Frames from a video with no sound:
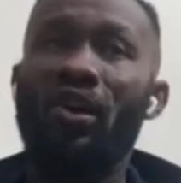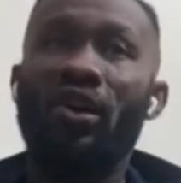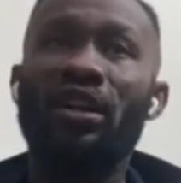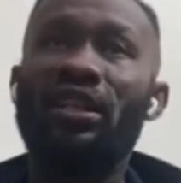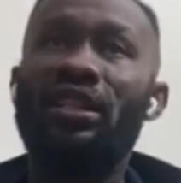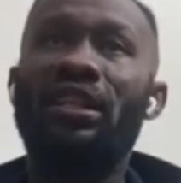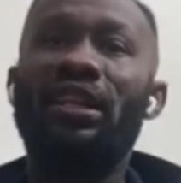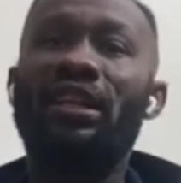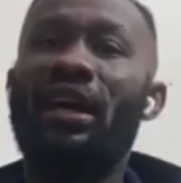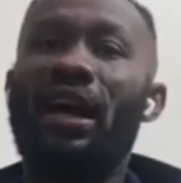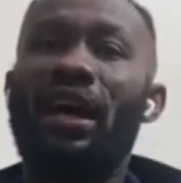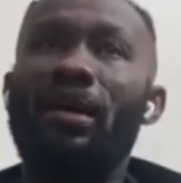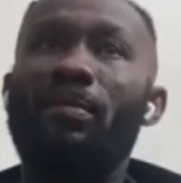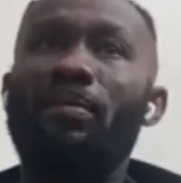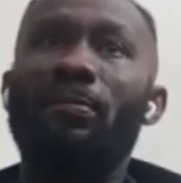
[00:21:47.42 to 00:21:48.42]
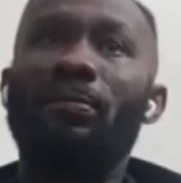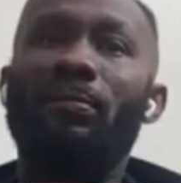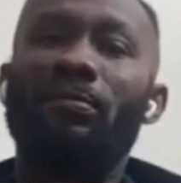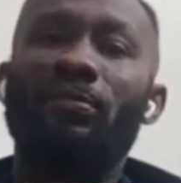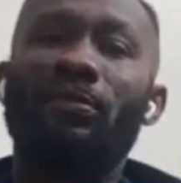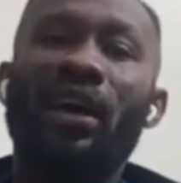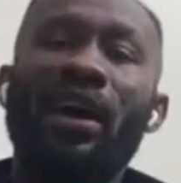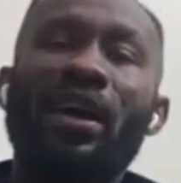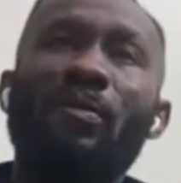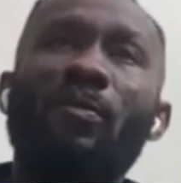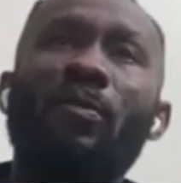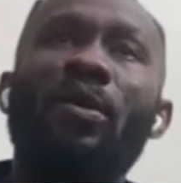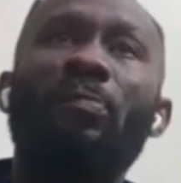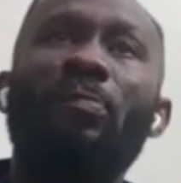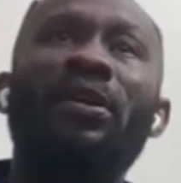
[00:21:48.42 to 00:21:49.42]
Honestly,
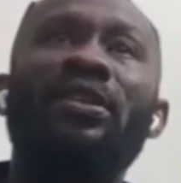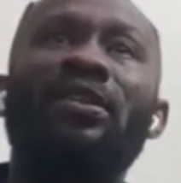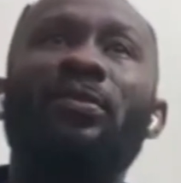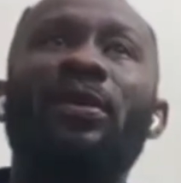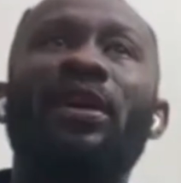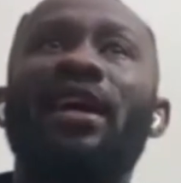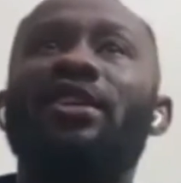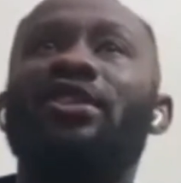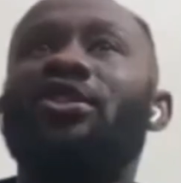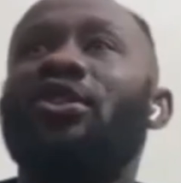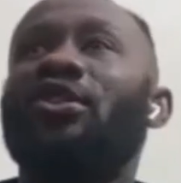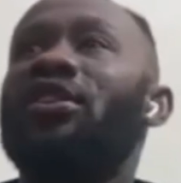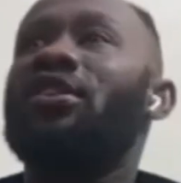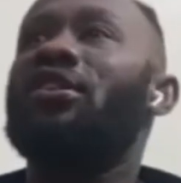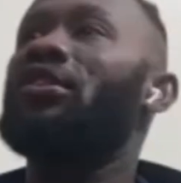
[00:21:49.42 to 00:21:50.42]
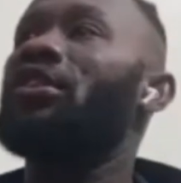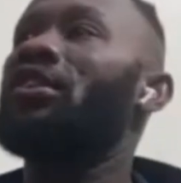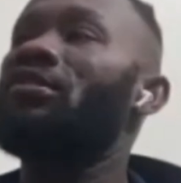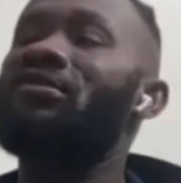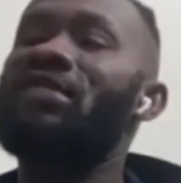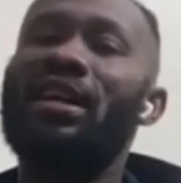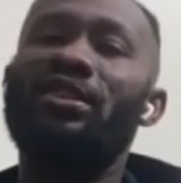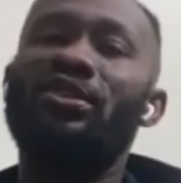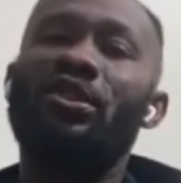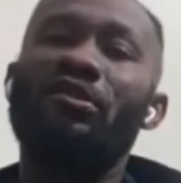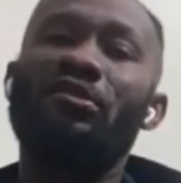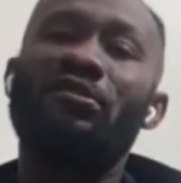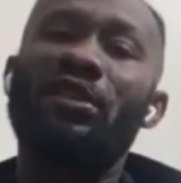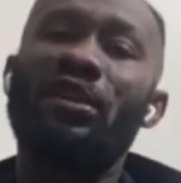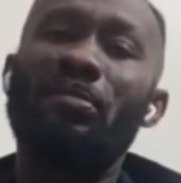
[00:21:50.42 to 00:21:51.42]
I'm one person. When I saw the rants
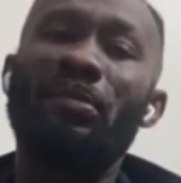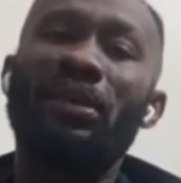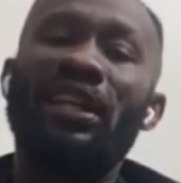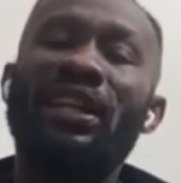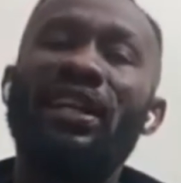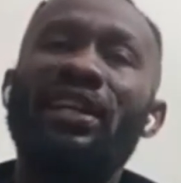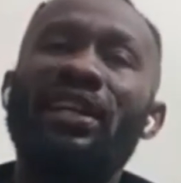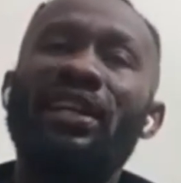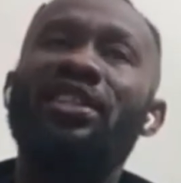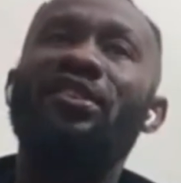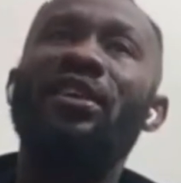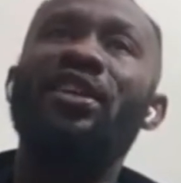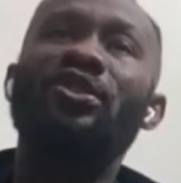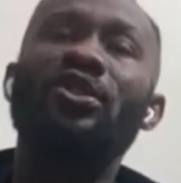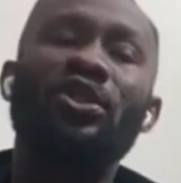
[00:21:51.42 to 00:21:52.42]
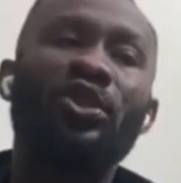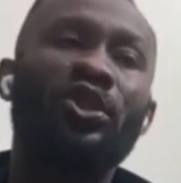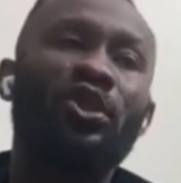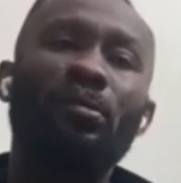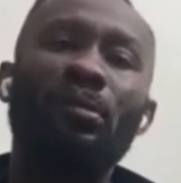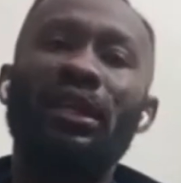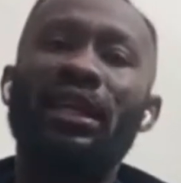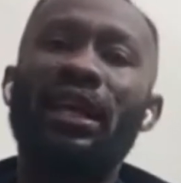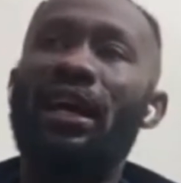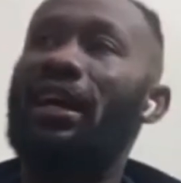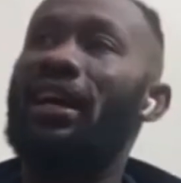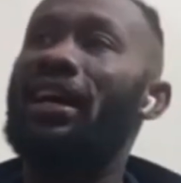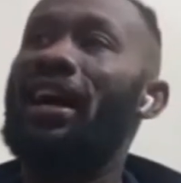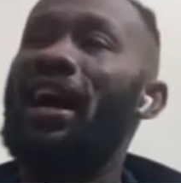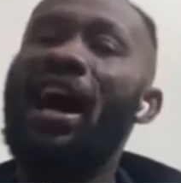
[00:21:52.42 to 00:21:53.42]
of many Nigerians on social media,
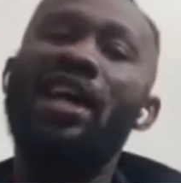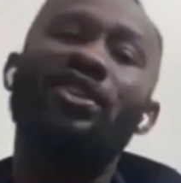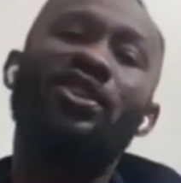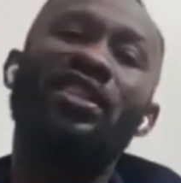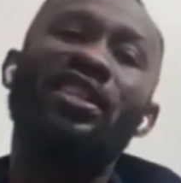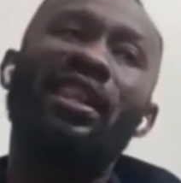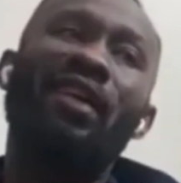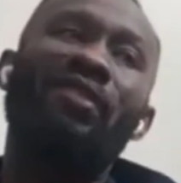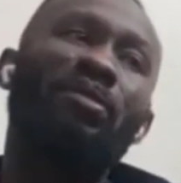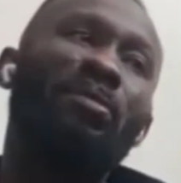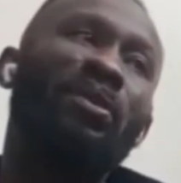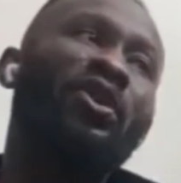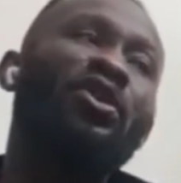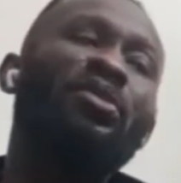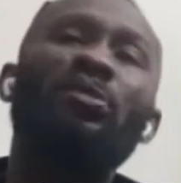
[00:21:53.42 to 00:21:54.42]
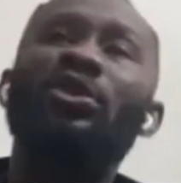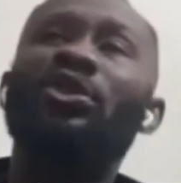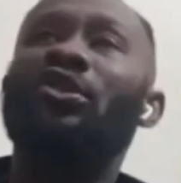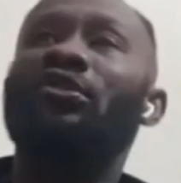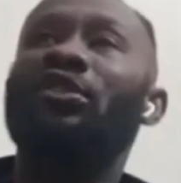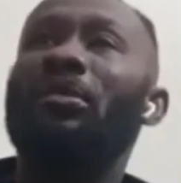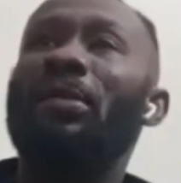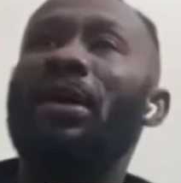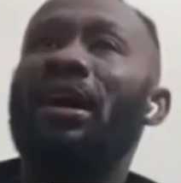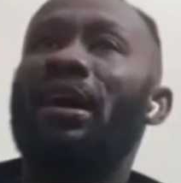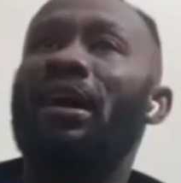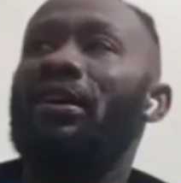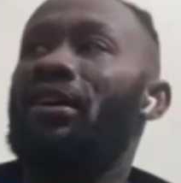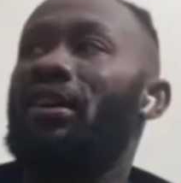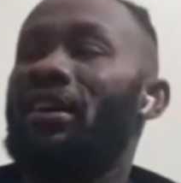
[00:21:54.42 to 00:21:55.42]
I just laughed because most of them
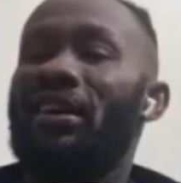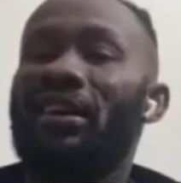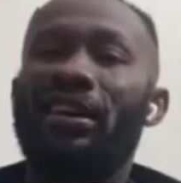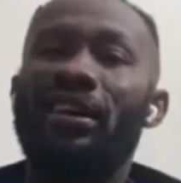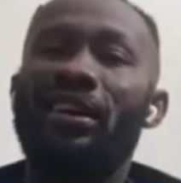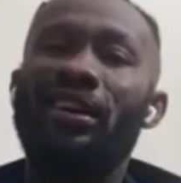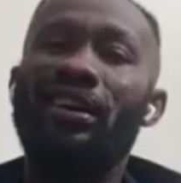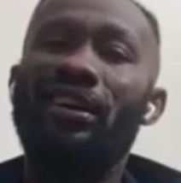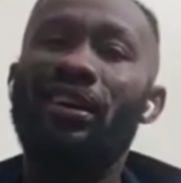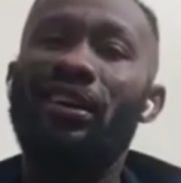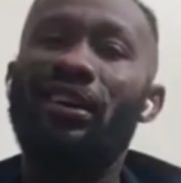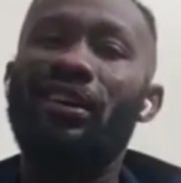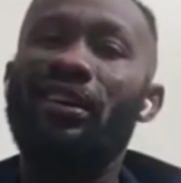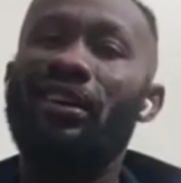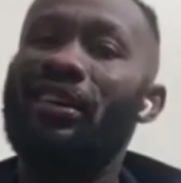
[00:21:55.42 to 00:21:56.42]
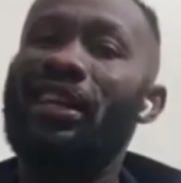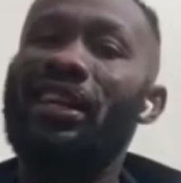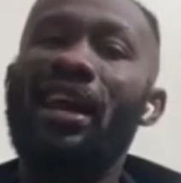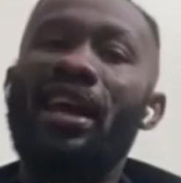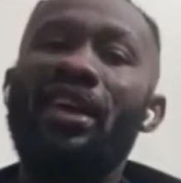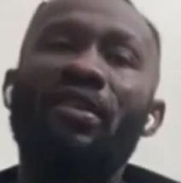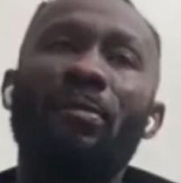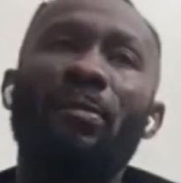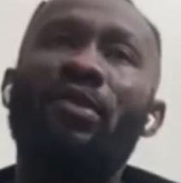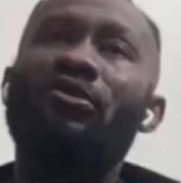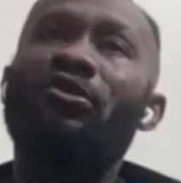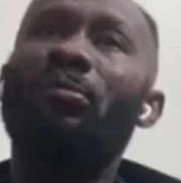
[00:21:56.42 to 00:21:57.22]
are naive about